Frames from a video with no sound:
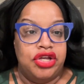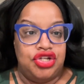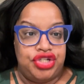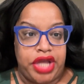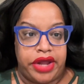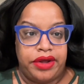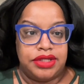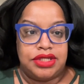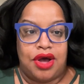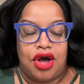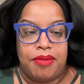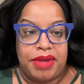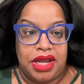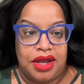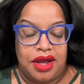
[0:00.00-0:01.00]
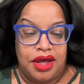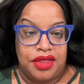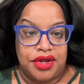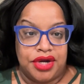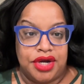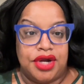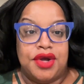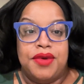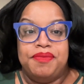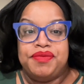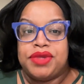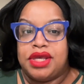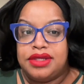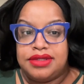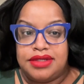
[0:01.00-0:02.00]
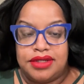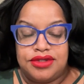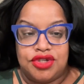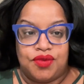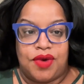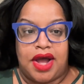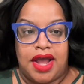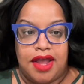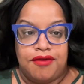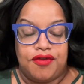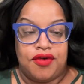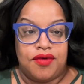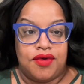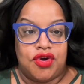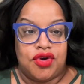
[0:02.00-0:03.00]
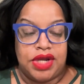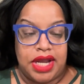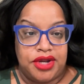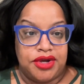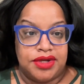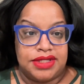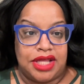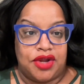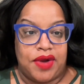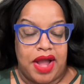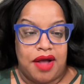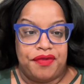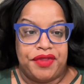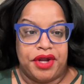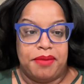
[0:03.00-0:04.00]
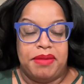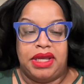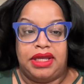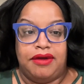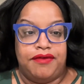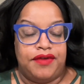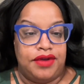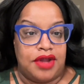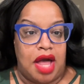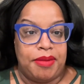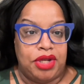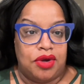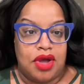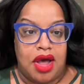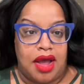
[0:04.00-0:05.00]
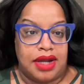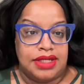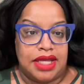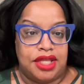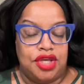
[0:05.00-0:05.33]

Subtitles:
Shout out to all my other sister wife creators that are out there making phenomenal content.